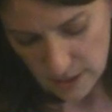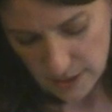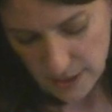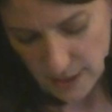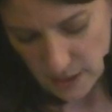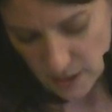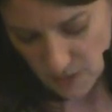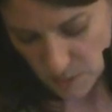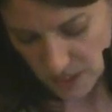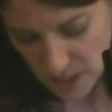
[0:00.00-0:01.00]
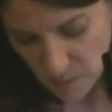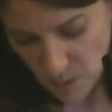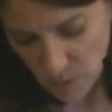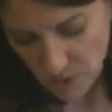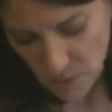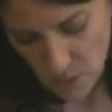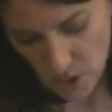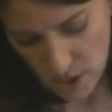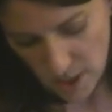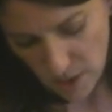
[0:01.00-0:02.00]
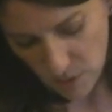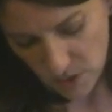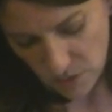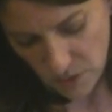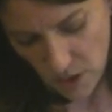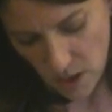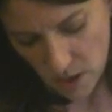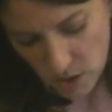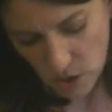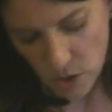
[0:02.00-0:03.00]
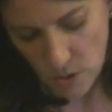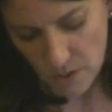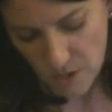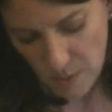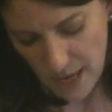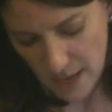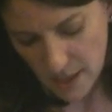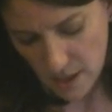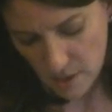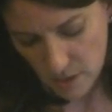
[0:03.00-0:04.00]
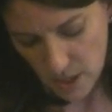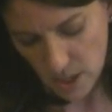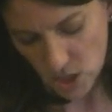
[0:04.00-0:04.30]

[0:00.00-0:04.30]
The sense of the missing member of the party was a fog low over the patio,